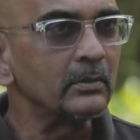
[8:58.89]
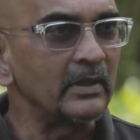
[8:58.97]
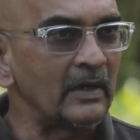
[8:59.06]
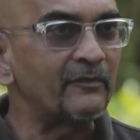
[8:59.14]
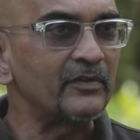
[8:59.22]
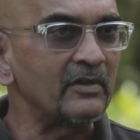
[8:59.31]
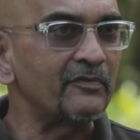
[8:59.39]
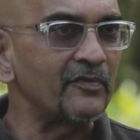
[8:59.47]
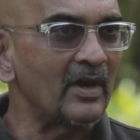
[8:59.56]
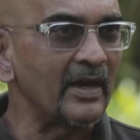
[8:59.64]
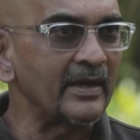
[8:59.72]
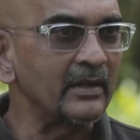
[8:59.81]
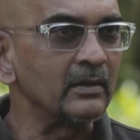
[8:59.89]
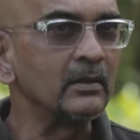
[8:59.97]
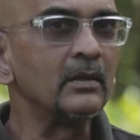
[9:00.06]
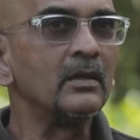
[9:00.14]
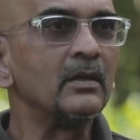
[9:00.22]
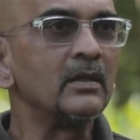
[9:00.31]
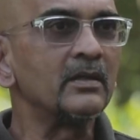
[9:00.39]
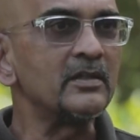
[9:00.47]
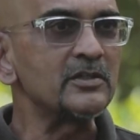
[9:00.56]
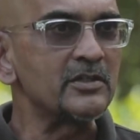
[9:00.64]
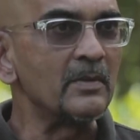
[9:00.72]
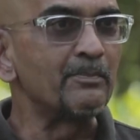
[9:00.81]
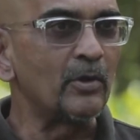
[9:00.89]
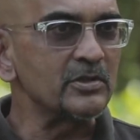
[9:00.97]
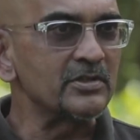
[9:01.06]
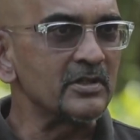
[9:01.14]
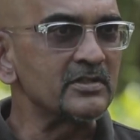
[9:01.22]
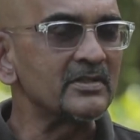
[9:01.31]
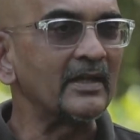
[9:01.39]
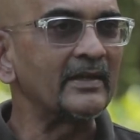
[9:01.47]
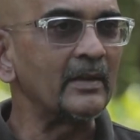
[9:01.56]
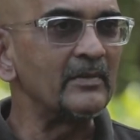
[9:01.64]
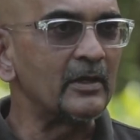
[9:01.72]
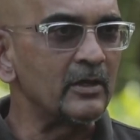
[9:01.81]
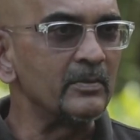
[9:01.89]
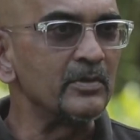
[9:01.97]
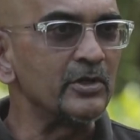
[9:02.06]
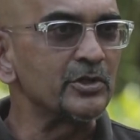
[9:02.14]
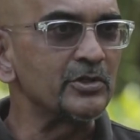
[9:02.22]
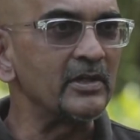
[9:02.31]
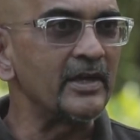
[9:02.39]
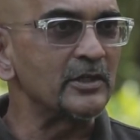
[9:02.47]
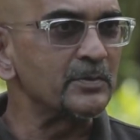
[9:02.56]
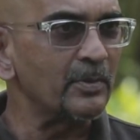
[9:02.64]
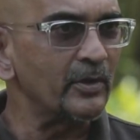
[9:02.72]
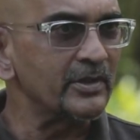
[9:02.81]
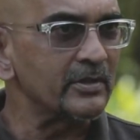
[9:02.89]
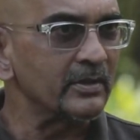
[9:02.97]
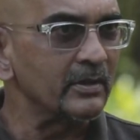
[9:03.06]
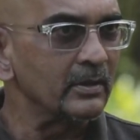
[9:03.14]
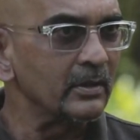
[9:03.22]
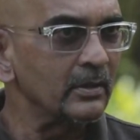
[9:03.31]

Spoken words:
if they find these deposits that can be commercially exploited.